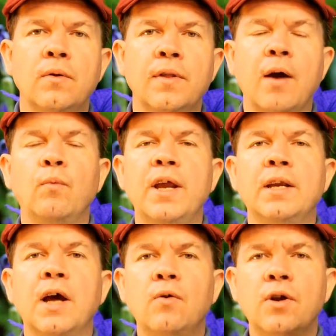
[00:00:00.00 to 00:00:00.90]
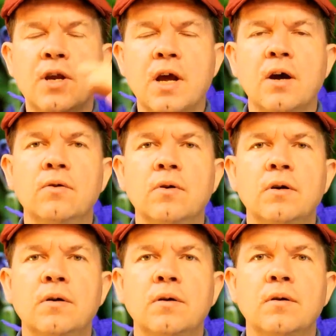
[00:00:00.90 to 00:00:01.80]
that we don't know
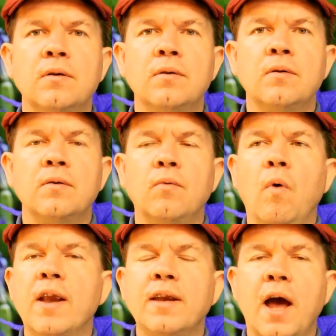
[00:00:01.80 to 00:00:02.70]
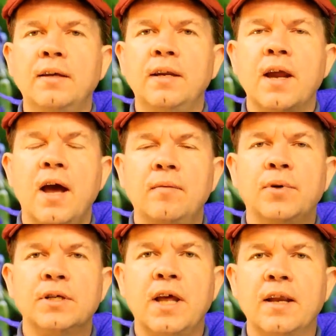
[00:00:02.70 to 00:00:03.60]
what
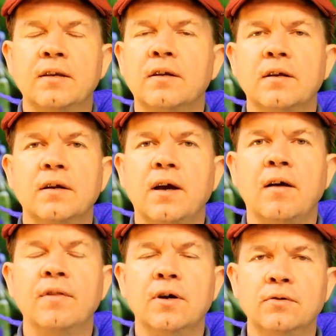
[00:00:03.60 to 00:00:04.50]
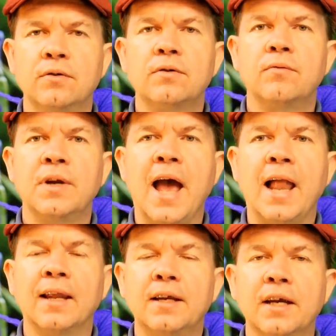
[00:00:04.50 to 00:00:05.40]
99% of those reality